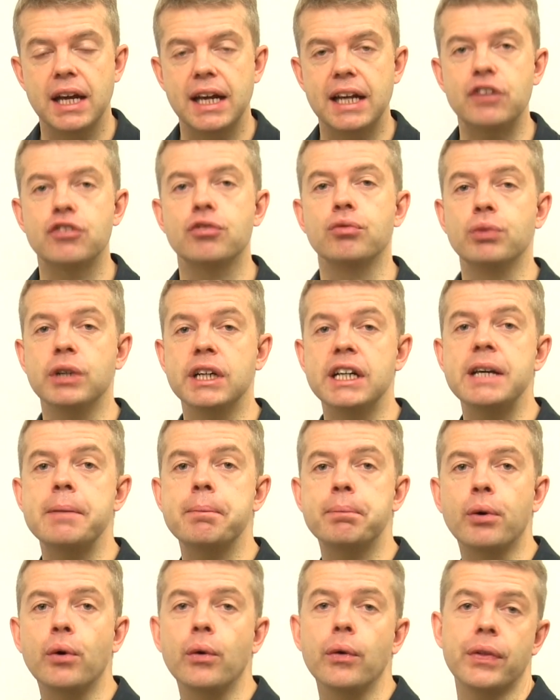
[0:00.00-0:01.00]
It's really
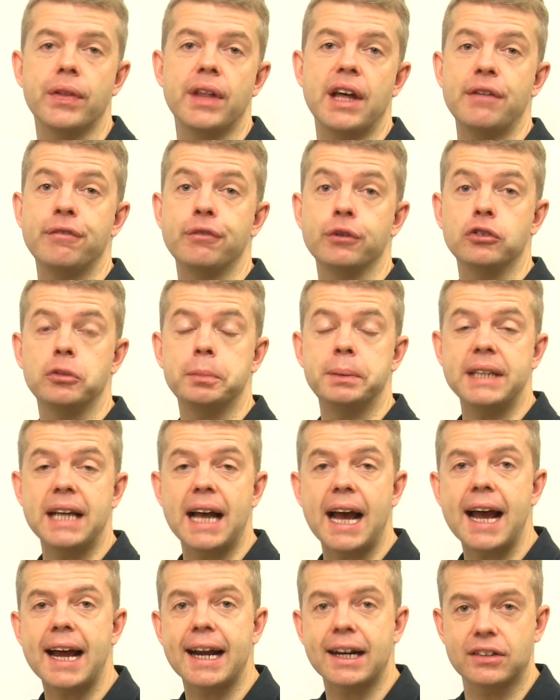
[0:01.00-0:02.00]
important, therefore, to
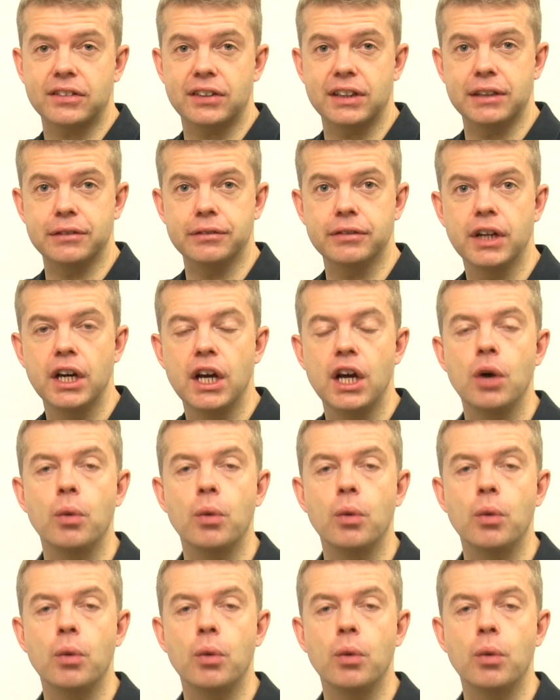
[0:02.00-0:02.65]
be active.